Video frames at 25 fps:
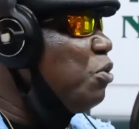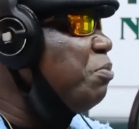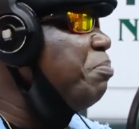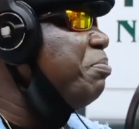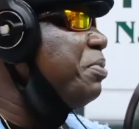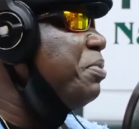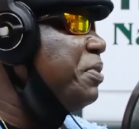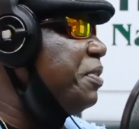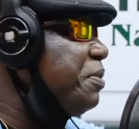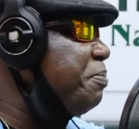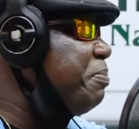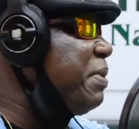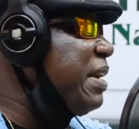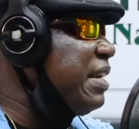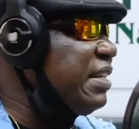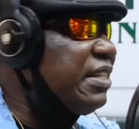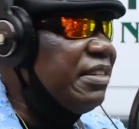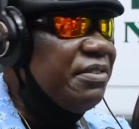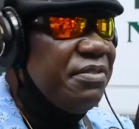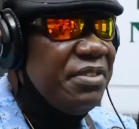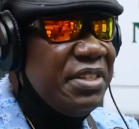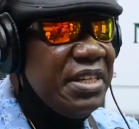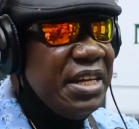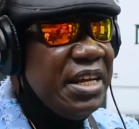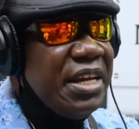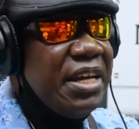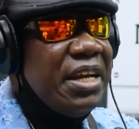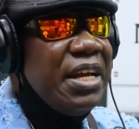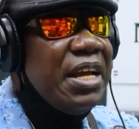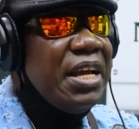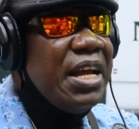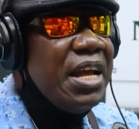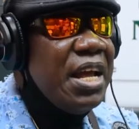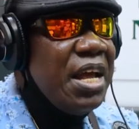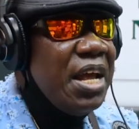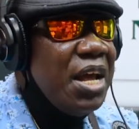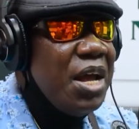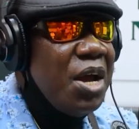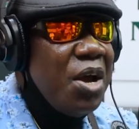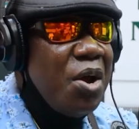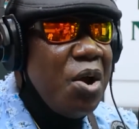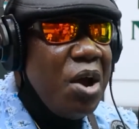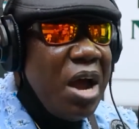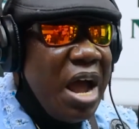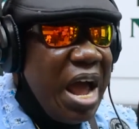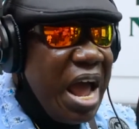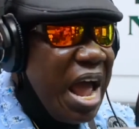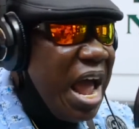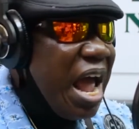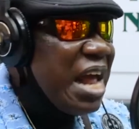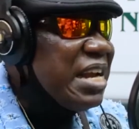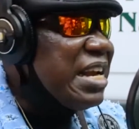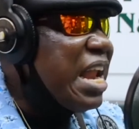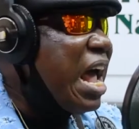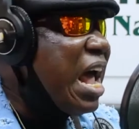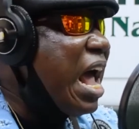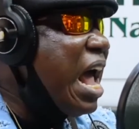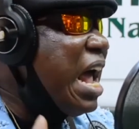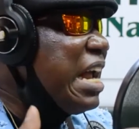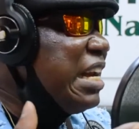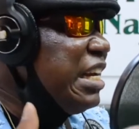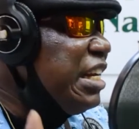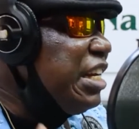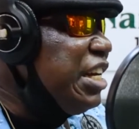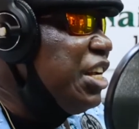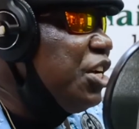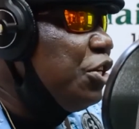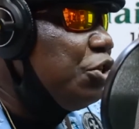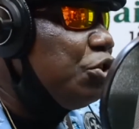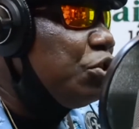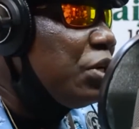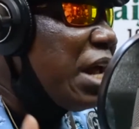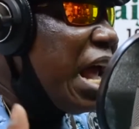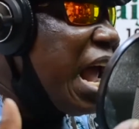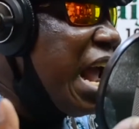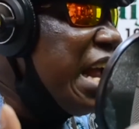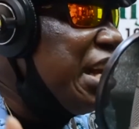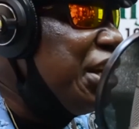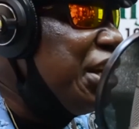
own perspective. Say, I need